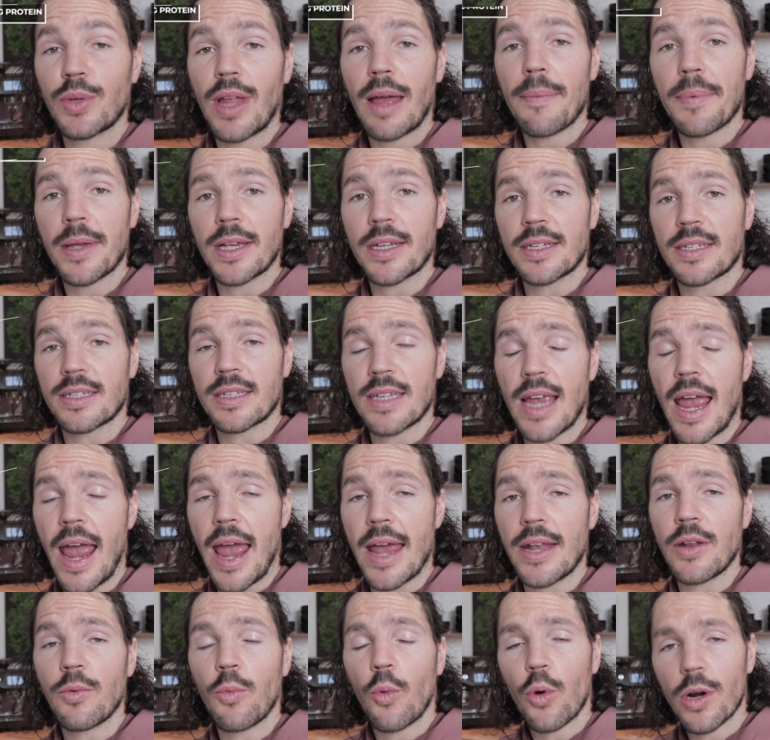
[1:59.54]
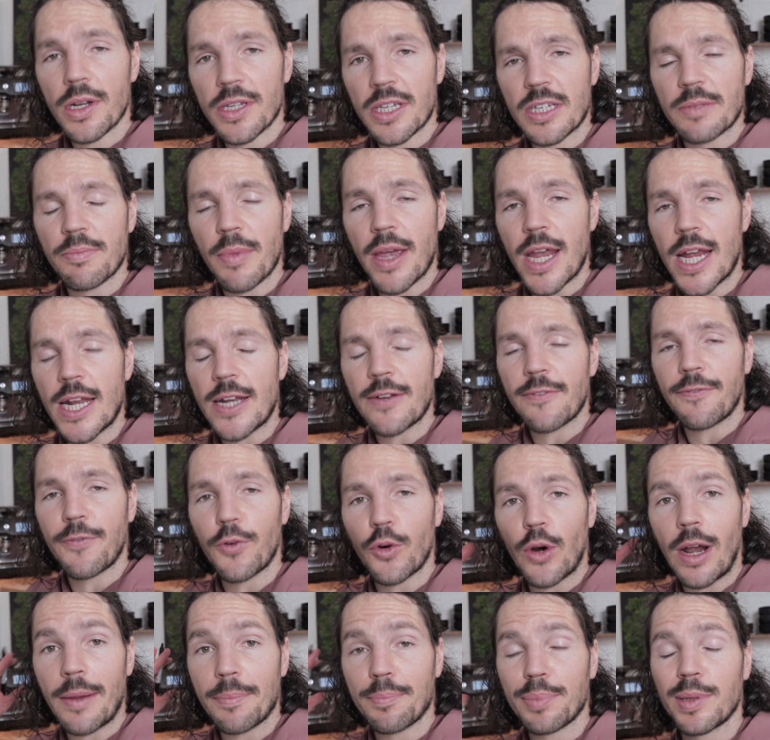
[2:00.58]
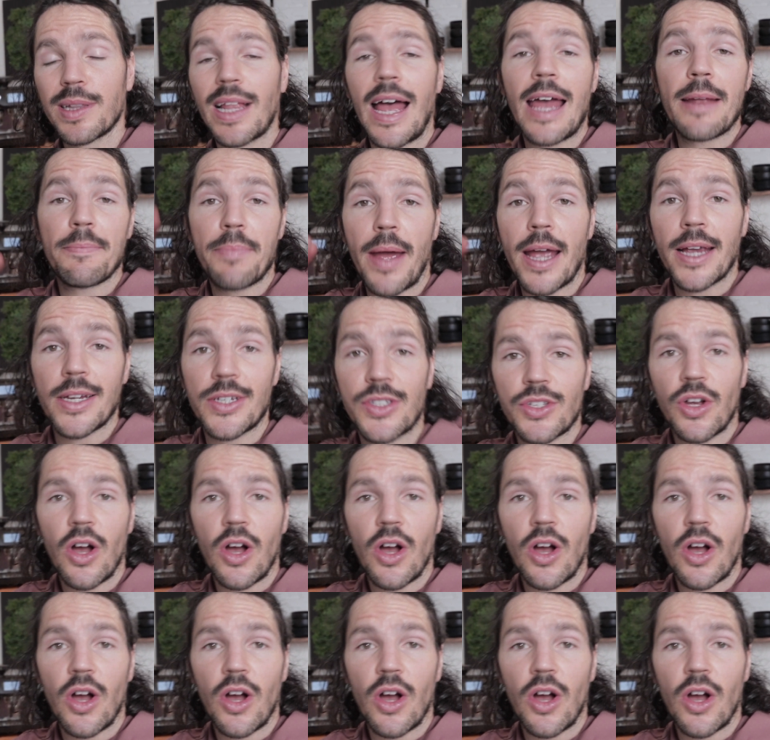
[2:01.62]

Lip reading: with that being said, what does this mean for a plant-based